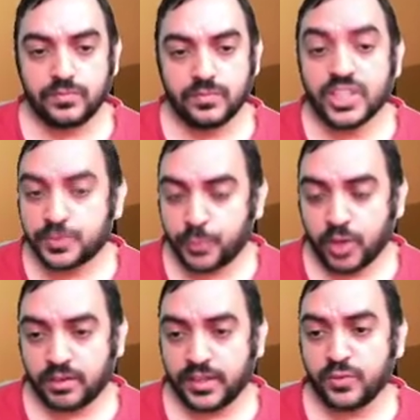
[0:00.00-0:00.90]

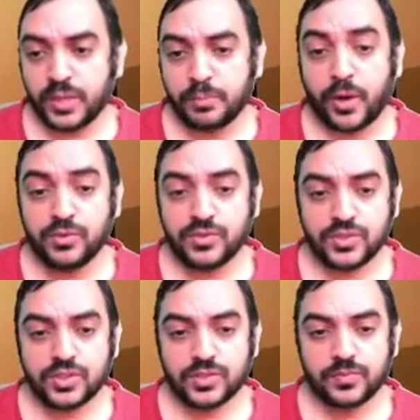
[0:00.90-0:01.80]
Spot rate 1
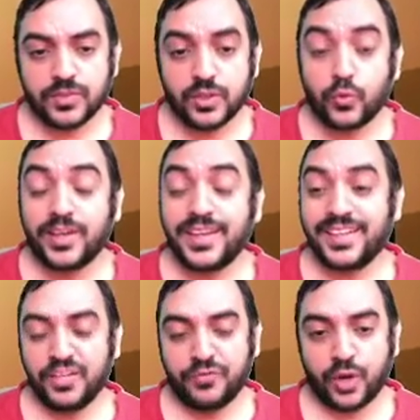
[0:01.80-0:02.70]
pounds,
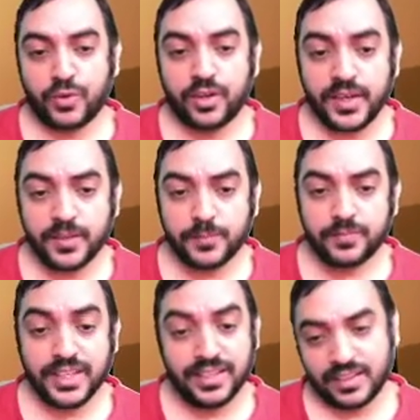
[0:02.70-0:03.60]
180-day forward rate,
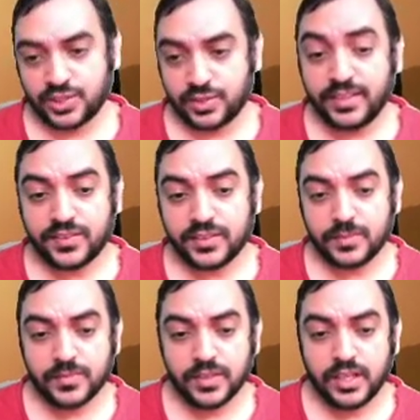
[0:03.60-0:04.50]
interest rates.
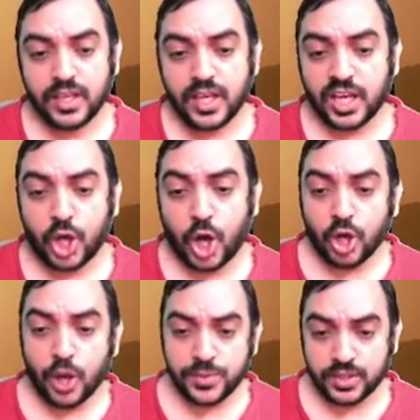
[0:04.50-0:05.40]
A call
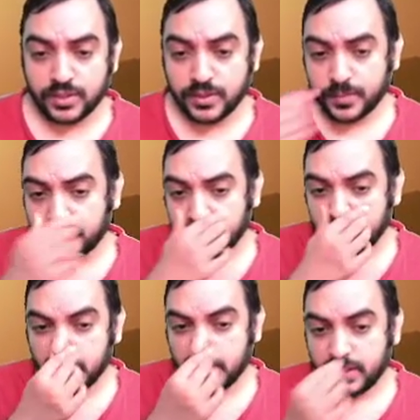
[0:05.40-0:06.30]
option
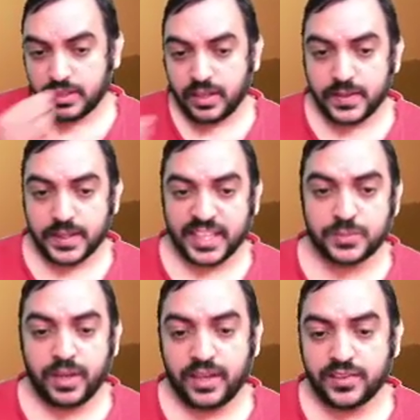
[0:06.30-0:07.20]
that
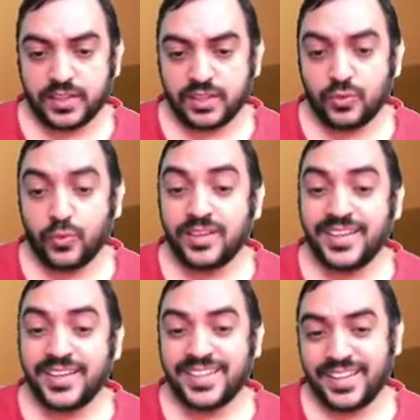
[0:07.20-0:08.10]
expires in
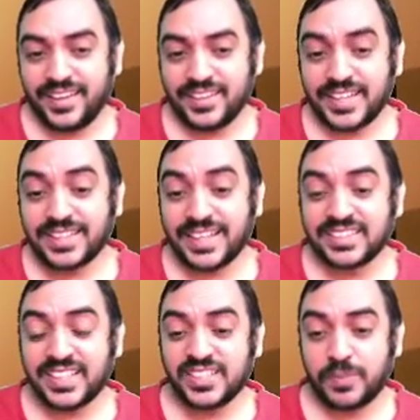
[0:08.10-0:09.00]
180 days has
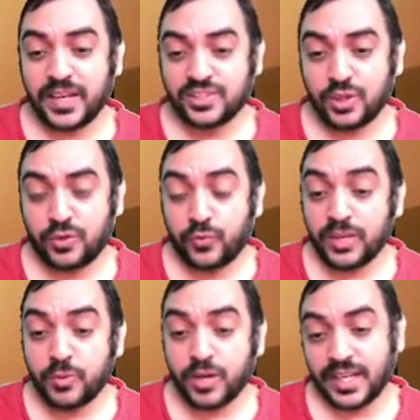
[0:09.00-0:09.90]
exercise price of
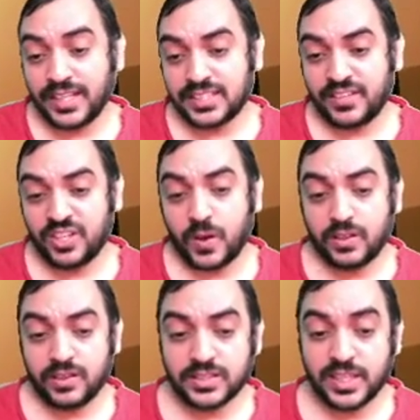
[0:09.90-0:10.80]

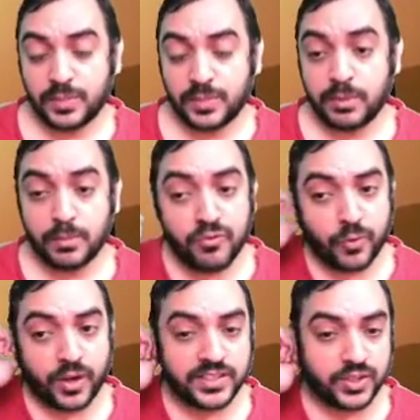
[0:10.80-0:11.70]
$1.97 and a premium of
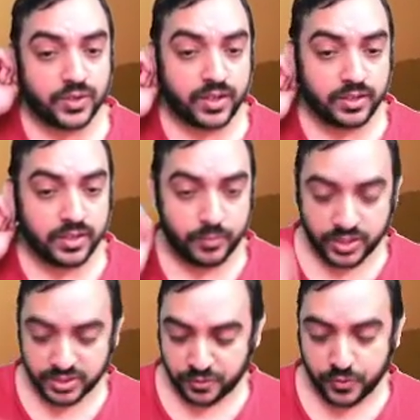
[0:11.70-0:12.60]

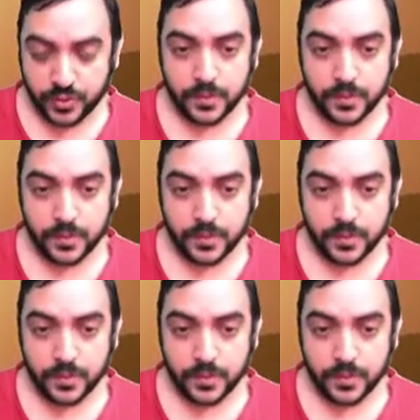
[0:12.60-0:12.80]
0.04.